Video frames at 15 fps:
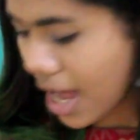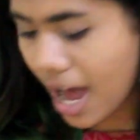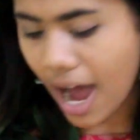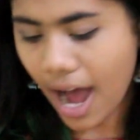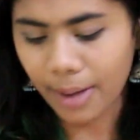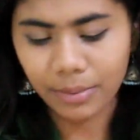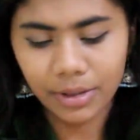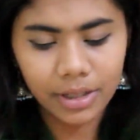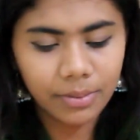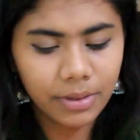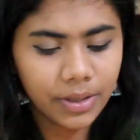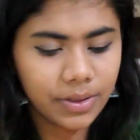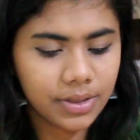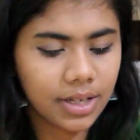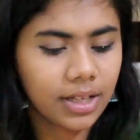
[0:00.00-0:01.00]
I'm going to be
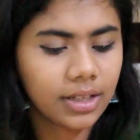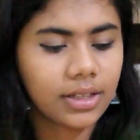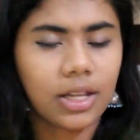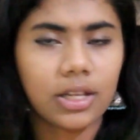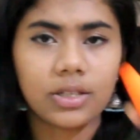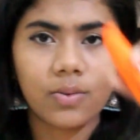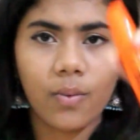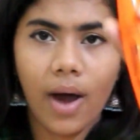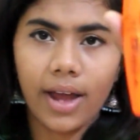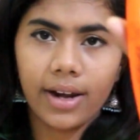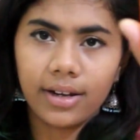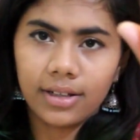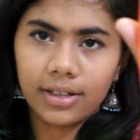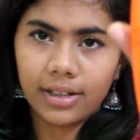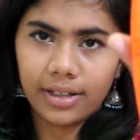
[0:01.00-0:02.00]
using this one
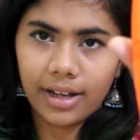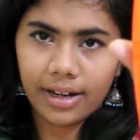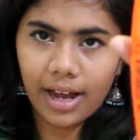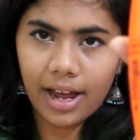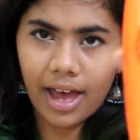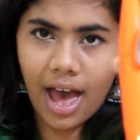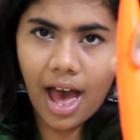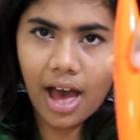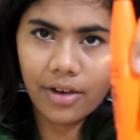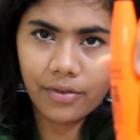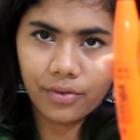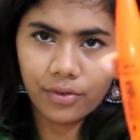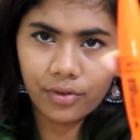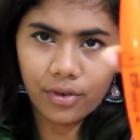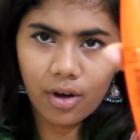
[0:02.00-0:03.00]
that I have
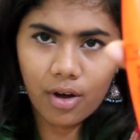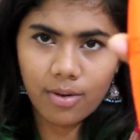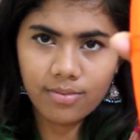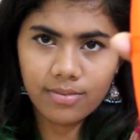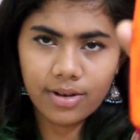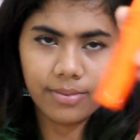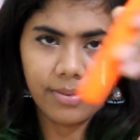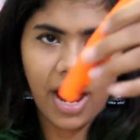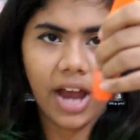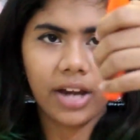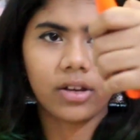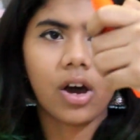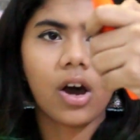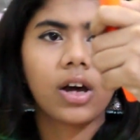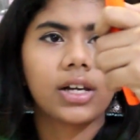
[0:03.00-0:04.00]
from a brand
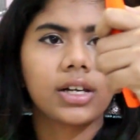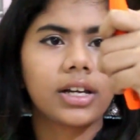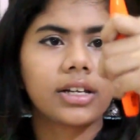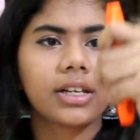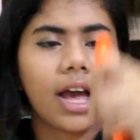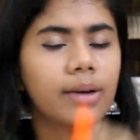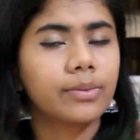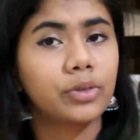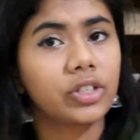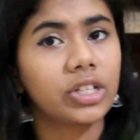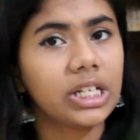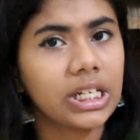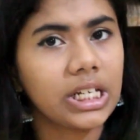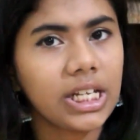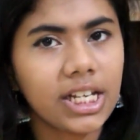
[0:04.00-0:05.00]
called
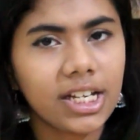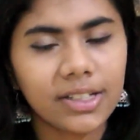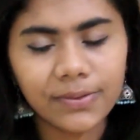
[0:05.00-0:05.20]
Gabardini.